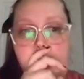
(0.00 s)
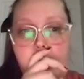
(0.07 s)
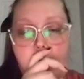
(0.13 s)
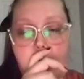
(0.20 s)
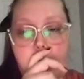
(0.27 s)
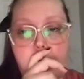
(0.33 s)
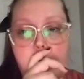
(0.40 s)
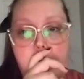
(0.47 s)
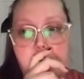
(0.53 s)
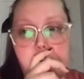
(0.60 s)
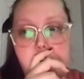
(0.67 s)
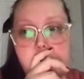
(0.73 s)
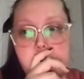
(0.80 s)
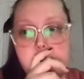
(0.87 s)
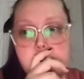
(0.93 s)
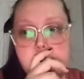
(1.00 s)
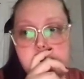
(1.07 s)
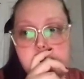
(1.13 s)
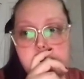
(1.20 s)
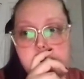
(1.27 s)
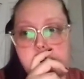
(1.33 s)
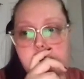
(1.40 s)
I'm
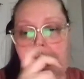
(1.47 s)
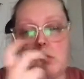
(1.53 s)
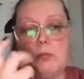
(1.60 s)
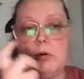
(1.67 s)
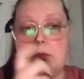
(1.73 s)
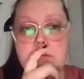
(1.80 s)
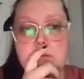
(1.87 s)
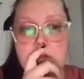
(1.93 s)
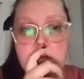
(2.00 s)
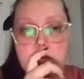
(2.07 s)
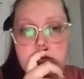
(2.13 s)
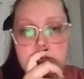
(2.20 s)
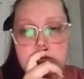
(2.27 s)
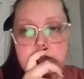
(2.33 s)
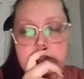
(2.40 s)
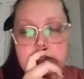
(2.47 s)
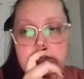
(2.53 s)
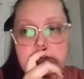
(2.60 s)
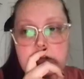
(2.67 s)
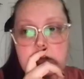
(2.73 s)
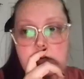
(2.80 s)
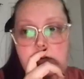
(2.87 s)
probably not going to put
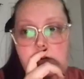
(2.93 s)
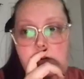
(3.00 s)
anything